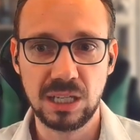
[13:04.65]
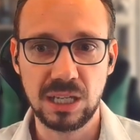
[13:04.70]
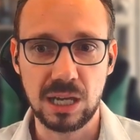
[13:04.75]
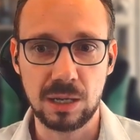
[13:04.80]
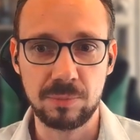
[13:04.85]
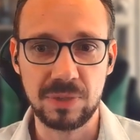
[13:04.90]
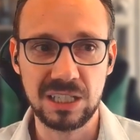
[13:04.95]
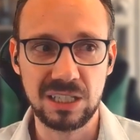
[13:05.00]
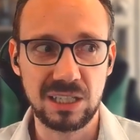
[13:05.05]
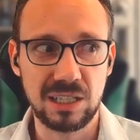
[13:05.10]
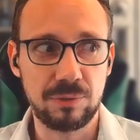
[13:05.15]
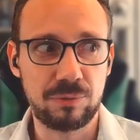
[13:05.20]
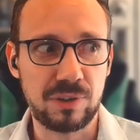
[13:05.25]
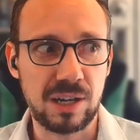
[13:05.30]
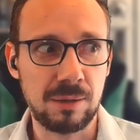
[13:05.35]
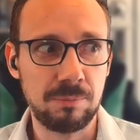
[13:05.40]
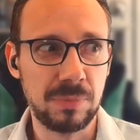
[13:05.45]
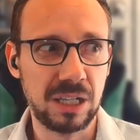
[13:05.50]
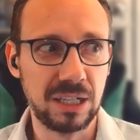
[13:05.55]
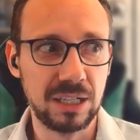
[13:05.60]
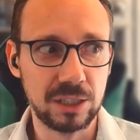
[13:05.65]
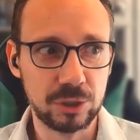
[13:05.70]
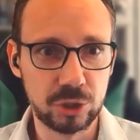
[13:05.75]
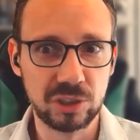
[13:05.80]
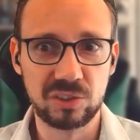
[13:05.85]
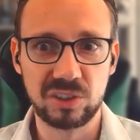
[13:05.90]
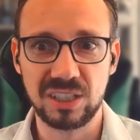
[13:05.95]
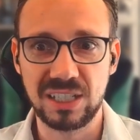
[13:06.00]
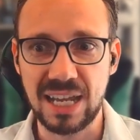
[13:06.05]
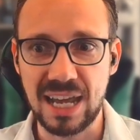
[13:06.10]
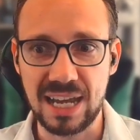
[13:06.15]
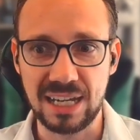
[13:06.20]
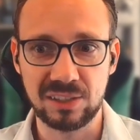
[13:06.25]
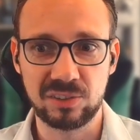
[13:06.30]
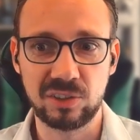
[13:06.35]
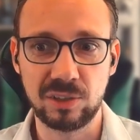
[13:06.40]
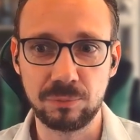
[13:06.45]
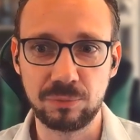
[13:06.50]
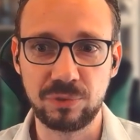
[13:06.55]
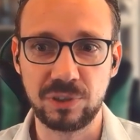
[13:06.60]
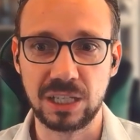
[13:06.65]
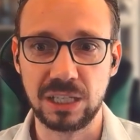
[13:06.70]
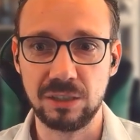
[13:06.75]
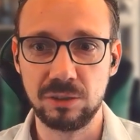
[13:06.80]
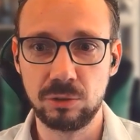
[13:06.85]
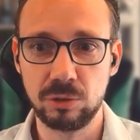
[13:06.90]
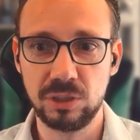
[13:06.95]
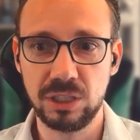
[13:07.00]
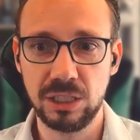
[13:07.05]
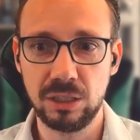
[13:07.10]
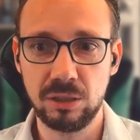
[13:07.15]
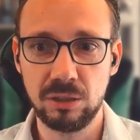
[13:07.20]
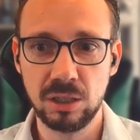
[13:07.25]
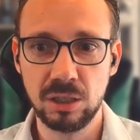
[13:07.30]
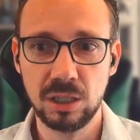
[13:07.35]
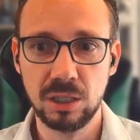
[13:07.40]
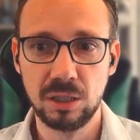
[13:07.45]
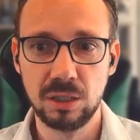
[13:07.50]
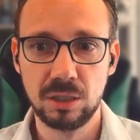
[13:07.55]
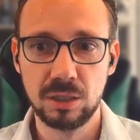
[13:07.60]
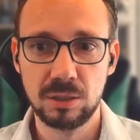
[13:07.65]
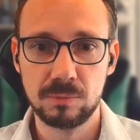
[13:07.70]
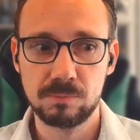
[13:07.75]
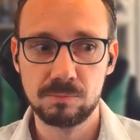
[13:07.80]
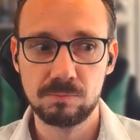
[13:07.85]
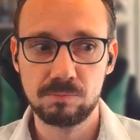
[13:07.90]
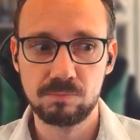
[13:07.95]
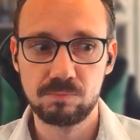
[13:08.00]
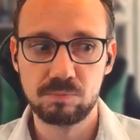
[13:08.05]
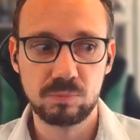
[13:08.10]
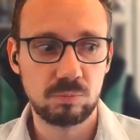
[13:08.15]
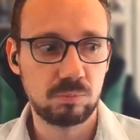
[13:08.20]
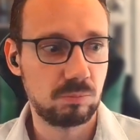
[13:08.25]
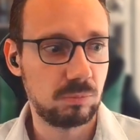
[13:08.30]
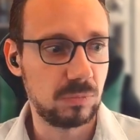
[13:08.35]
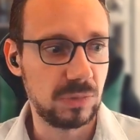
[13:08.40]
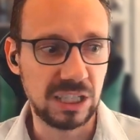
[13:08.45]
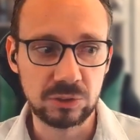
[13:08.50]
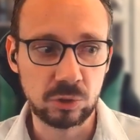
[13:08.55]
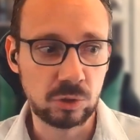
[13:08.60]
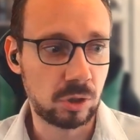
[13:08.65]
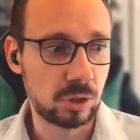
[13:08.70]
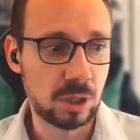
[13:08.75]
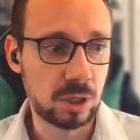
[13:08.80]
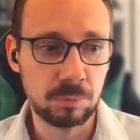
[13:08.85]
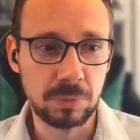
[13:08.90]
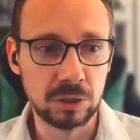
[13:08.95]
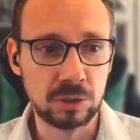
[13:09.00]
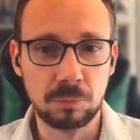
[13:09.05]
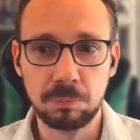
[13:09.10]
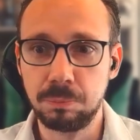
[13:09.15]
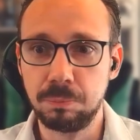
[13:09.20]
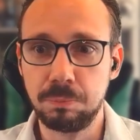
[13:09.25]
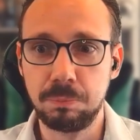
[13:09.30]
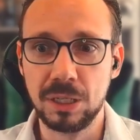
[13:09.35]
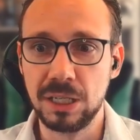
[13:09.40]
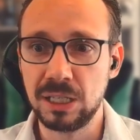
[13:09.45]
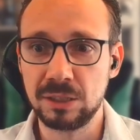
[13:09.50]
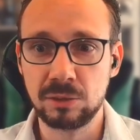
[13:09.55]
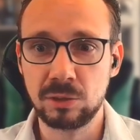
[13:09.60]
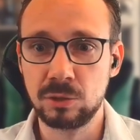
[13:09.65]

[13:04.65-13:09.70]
I mean, if I'm malicious and hack something into there, let's talk about the blood